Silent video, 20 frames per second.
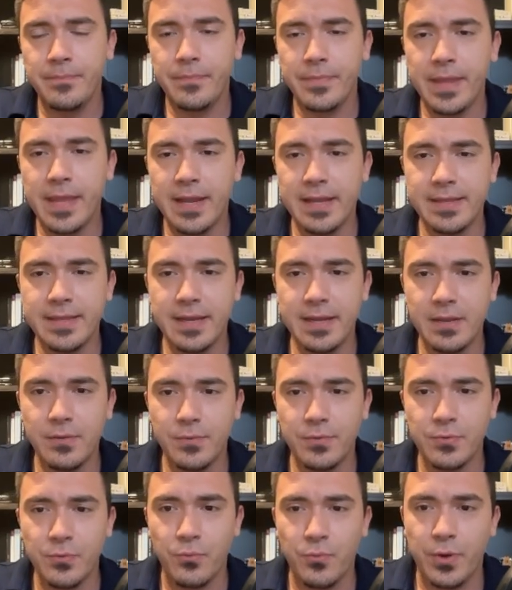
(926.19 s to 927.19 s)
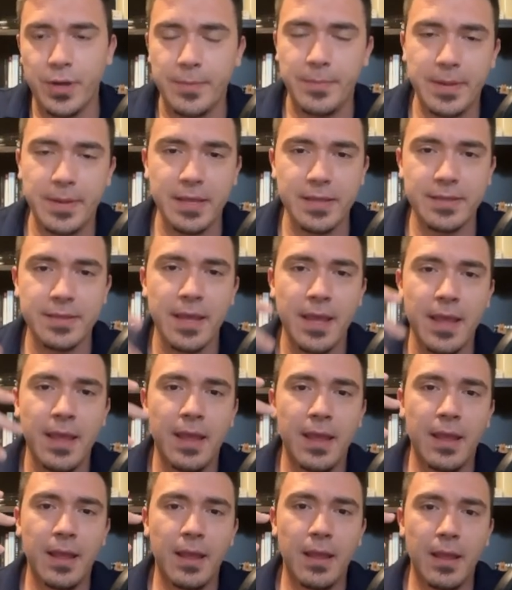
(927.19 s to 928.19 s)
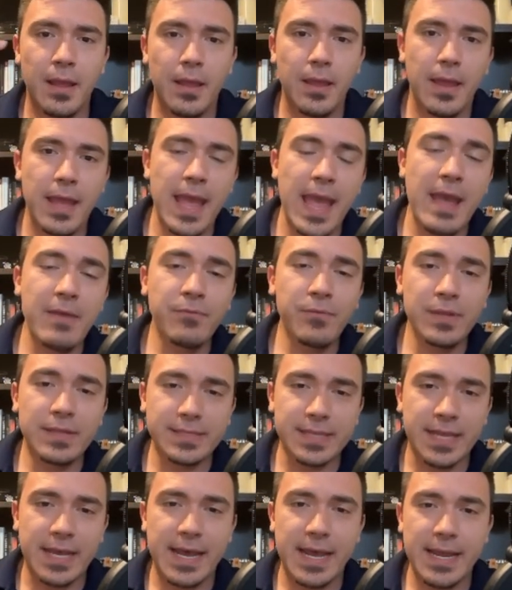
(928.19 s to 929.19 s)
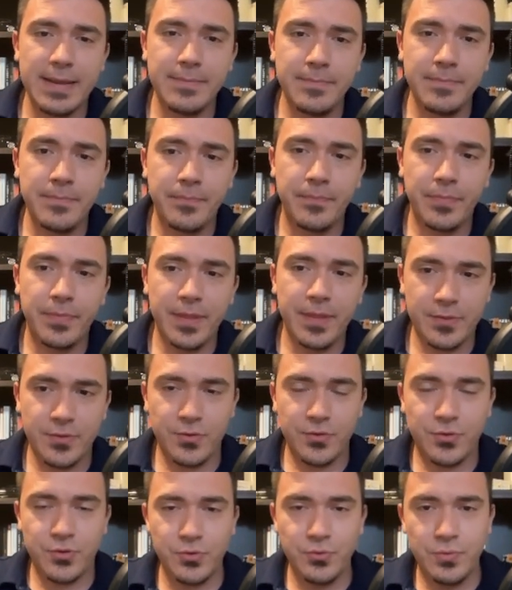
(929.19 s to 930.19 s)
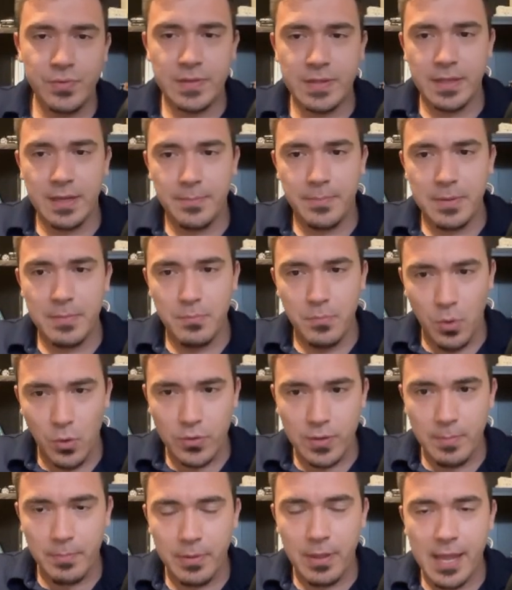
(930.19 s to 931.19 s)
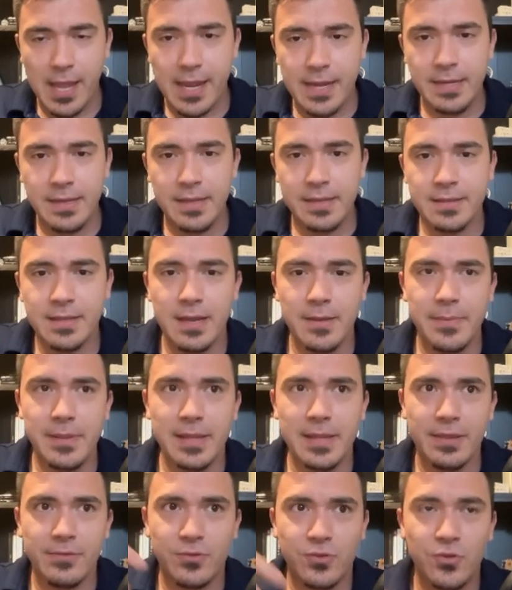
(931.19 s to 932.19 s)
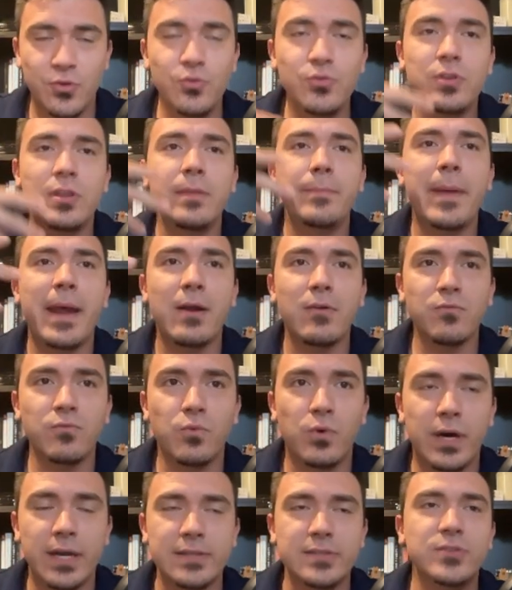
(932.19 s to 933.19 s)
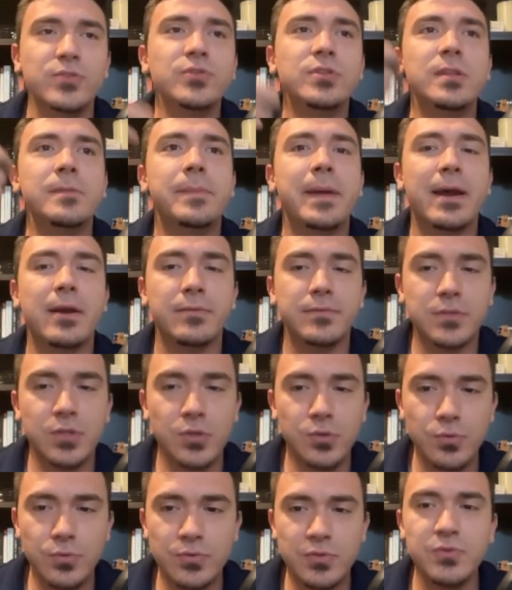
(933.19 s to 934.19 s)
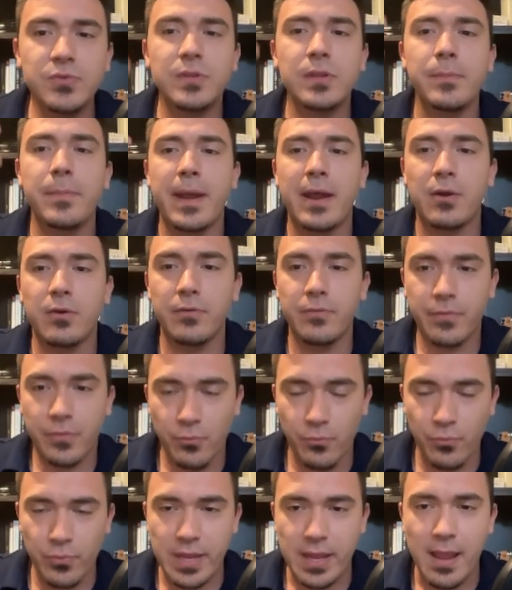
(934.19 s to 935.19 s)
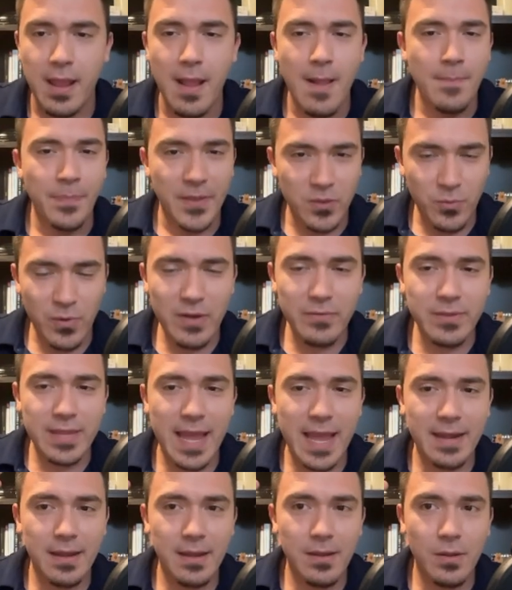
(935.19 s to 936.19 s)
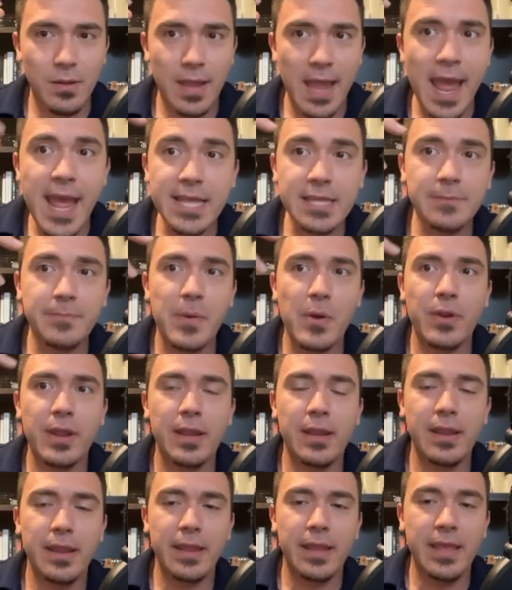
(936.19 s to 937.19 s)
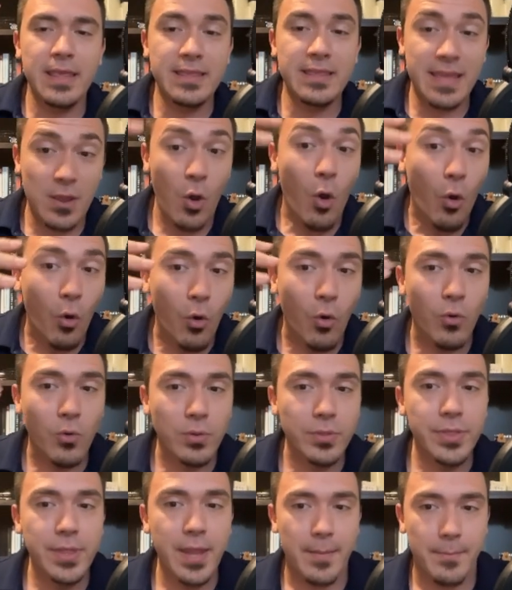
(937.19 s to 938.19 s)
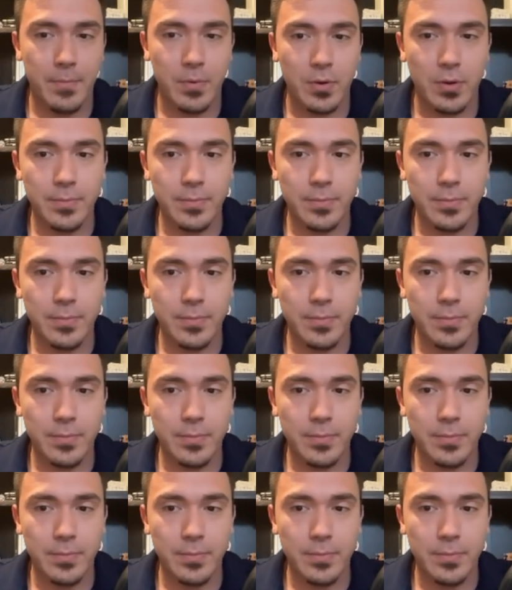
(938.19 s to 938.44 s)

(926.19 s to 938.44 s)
and I set it equal to 1, because every time this 2 is going to be multiplied is going to be like 2 to the power of 1, 2 to the power of 2, 2 to the power of 3. It's whenever that exponent is a whole number,